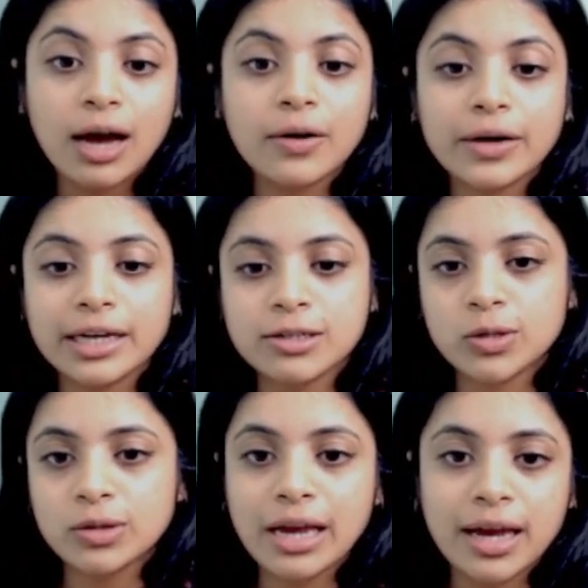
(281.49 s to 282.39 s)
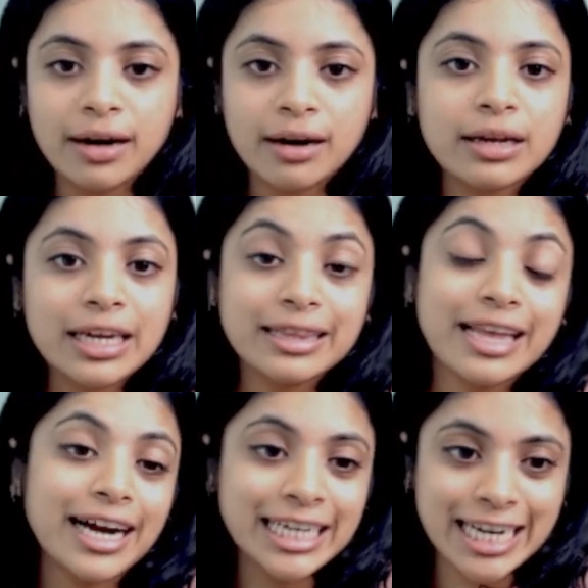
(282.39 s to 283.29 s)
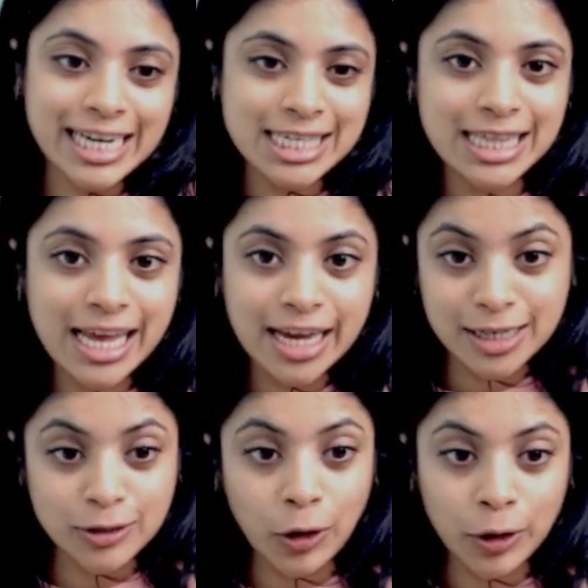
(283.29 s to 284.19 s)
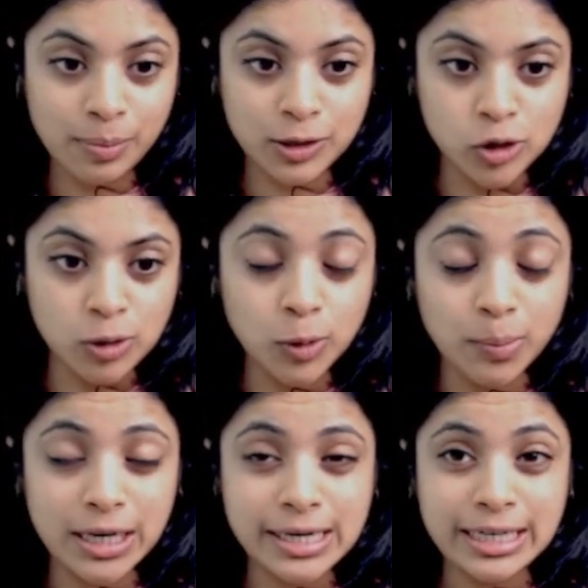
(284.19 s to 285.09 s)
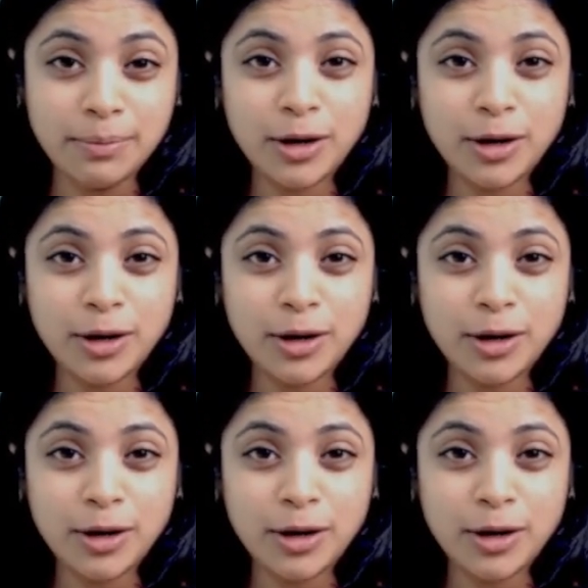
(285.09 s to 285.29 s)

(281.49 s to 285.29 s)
Okay, so there in that case there is occupational mobility.